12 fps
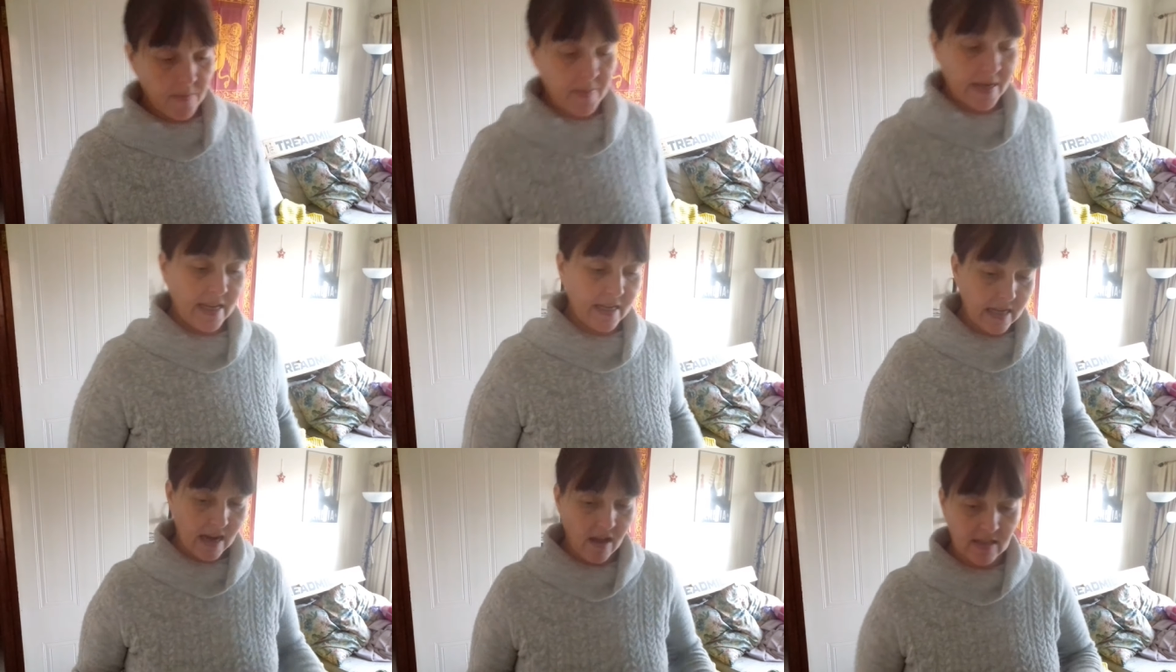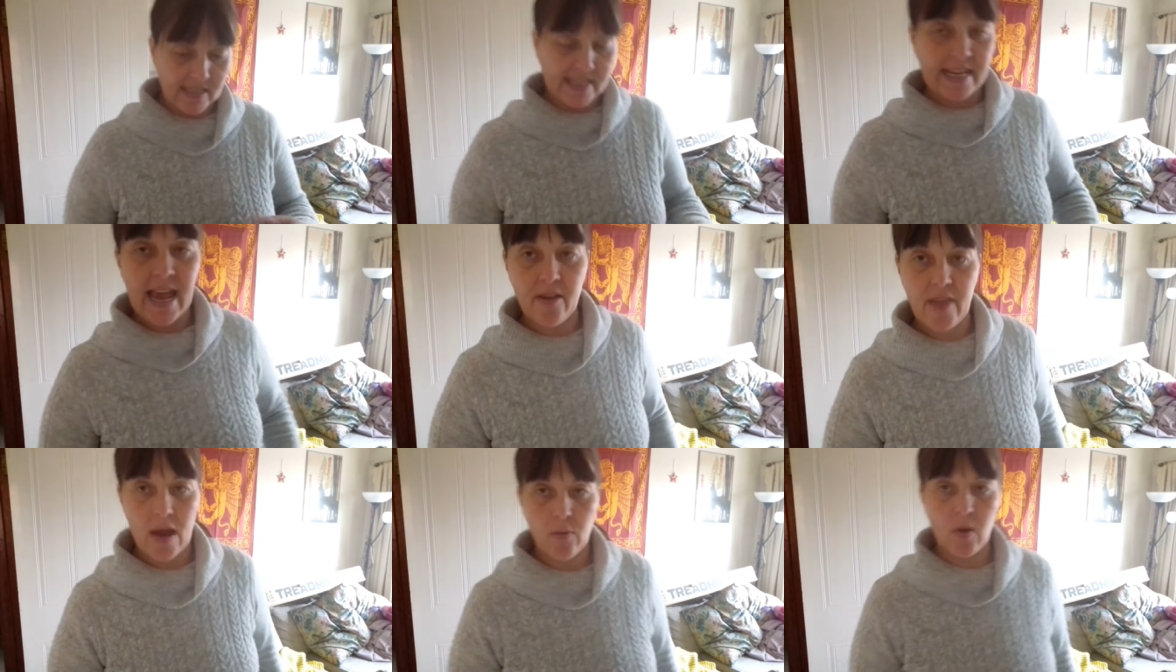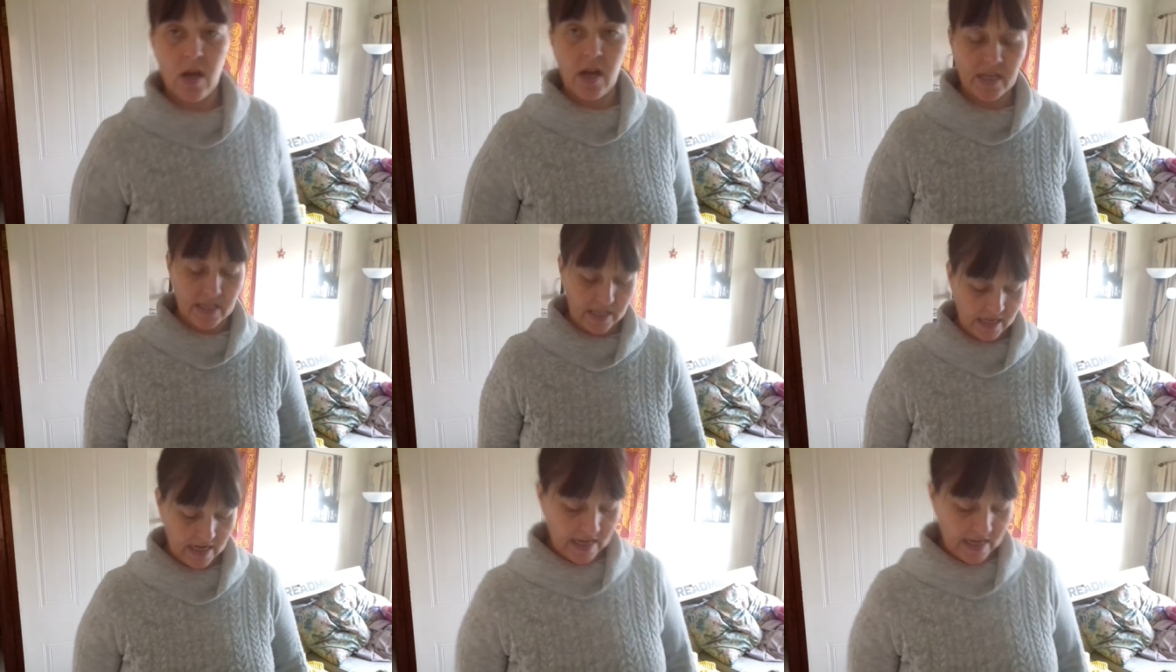But I'll see how that works.